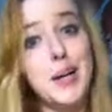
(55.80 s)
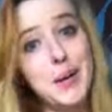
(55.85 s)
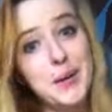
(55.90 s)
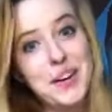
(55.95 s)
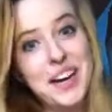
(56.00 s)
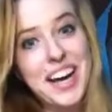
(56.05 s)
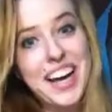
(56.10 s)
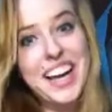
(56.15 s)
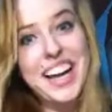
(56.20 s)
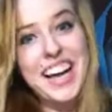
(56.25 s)

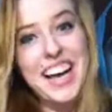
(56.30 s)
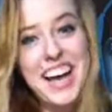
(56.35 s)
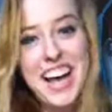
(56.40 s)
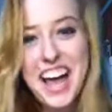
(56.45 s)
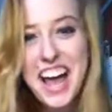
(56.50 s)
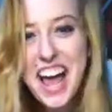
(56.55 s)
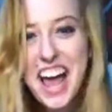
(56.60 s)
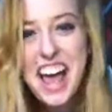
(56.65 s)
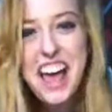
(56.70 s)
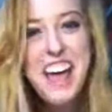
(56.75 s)
Okay.
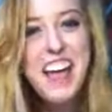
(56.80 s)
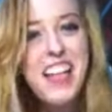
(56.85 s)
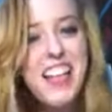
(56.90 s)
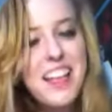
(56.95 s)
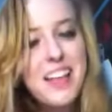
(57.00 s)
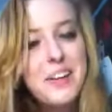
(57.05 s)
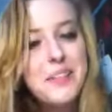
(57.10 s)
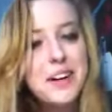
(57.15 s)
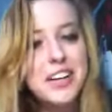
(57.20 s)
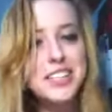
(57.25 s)

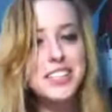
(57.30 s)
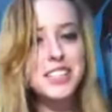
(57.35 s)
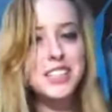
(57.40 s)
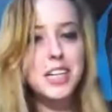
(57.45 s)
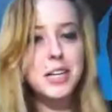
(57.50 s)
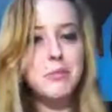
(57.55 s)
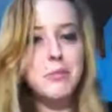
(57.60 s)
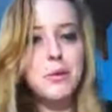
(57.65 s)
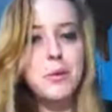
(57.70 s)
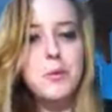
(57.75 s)

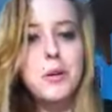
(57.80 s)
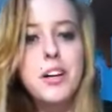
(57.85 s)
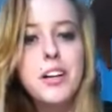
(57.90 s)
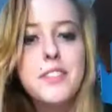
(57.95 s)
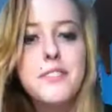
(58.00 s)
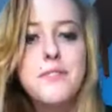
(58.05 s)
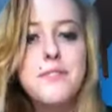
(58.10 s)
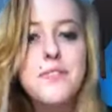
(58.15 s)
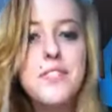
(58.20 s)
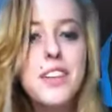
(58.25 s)
Question number
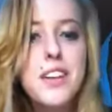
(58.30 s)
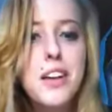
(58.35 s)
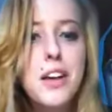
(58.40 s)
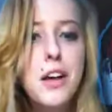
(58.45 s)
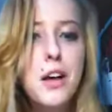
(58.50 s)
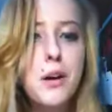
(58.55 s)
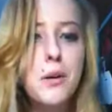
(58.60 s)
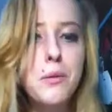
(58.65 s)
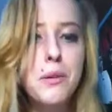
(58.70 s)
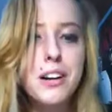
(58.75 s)
one.
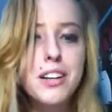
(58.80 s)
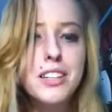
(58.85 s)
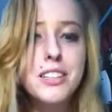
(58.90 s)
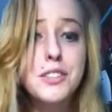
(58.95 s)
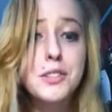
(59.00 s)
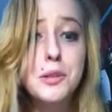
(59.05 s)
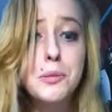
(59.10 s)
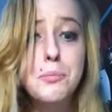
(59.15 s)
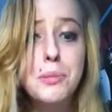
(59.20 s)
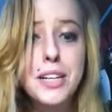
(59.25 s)
What
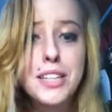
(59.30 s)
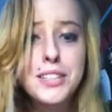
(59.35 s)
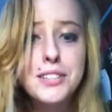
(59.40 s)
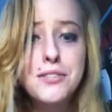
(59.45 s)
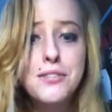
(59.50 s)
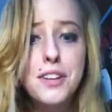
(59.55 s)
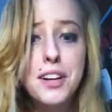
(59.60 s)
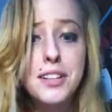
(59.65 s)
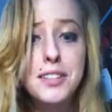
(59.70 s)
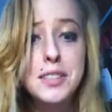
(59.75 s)
is your
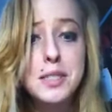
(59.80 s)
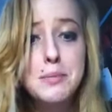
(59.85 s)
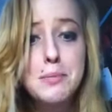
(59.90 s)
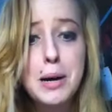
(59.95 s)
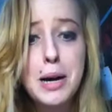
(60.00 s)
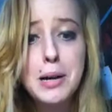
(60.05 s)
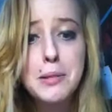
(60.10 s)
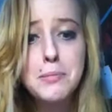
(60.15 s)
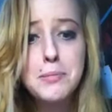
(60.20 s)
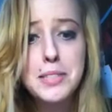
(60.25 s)
best friend's
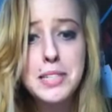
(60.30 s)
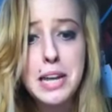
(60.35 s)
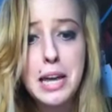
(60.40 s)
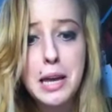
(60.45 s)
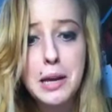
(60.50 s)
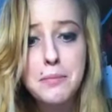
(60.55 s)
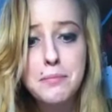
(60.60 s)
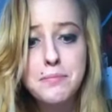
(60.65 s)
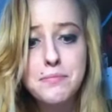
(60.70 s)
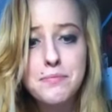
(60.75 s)
mom's
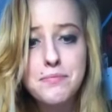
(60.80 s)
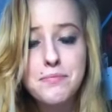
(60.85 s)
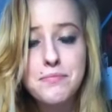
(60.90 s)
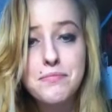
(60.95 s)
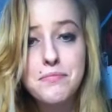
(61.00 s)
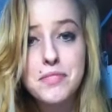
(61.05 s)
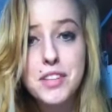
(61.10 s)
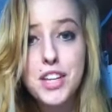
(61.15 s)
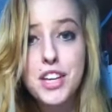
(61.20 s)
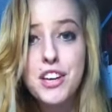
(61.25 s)
name?
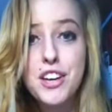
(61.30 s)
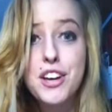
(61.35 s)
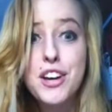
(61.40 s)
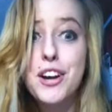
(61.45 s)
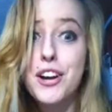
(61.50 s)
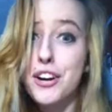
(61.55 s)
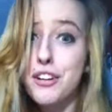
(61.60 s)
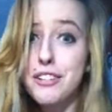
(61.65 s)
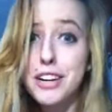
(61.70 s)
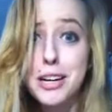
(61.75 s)

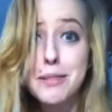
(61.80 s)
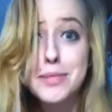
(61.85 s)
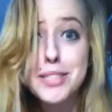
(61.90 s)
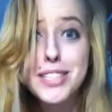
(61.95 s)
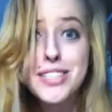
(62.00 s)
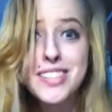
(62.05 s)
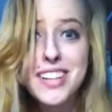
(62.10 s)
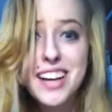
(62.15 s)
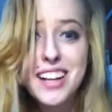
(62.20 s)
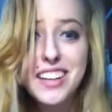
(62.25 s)
Her name
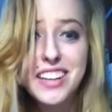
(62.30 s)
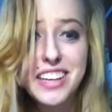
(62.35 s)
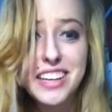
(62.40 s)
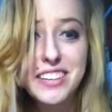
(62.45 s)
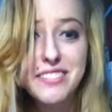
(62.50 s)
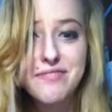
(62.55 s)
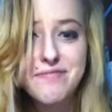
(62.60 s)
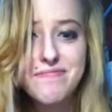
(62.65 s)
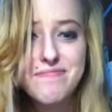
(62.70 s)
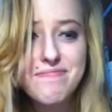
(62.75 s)
is Sally.